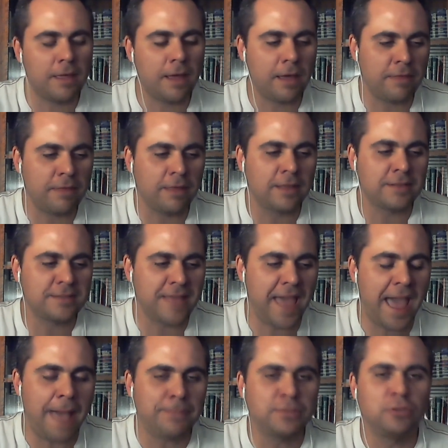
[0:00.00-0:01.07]
I think that's the
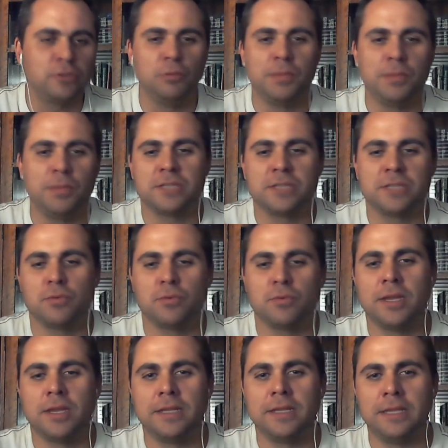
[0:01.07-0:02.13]
absolute best way to
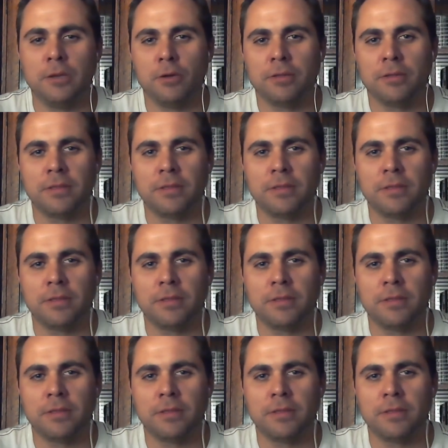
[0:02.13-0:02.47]
deal with it